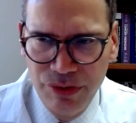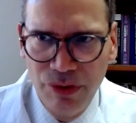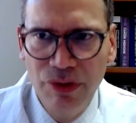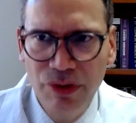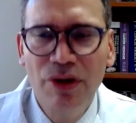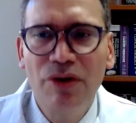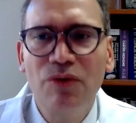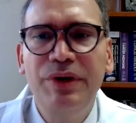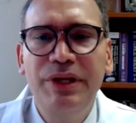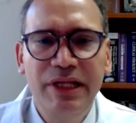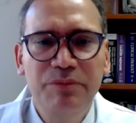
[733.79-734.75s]
So
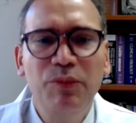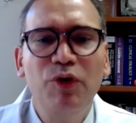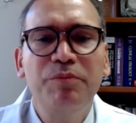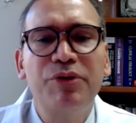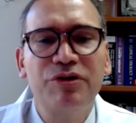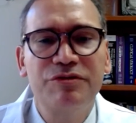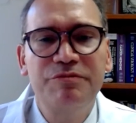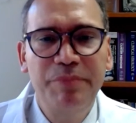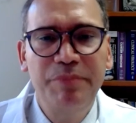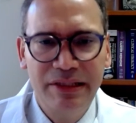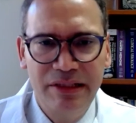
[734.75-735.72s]
we need more
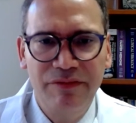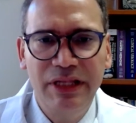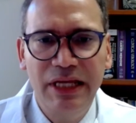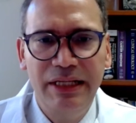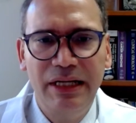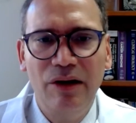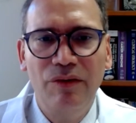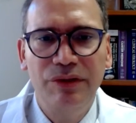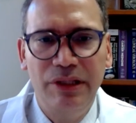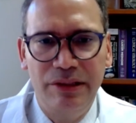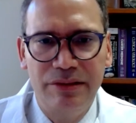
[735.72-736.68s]
prospective data
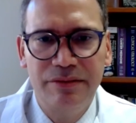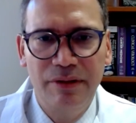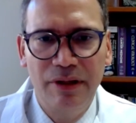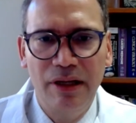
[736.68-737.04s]
on this